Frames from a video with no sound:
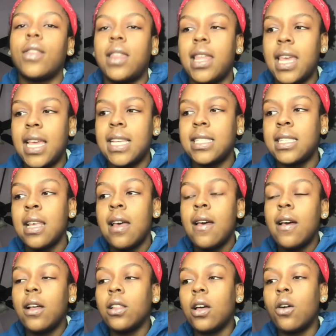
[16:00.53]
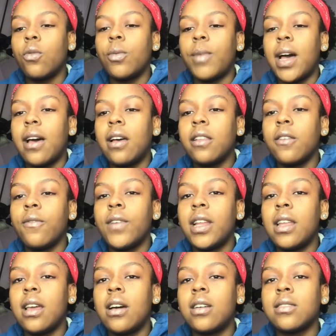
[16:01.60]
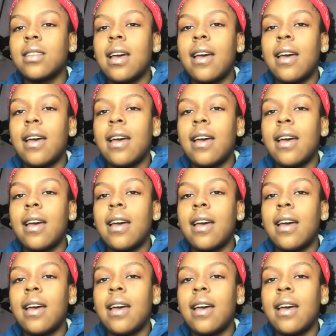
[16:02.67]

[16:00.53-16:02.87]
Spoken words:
this along with my other videos.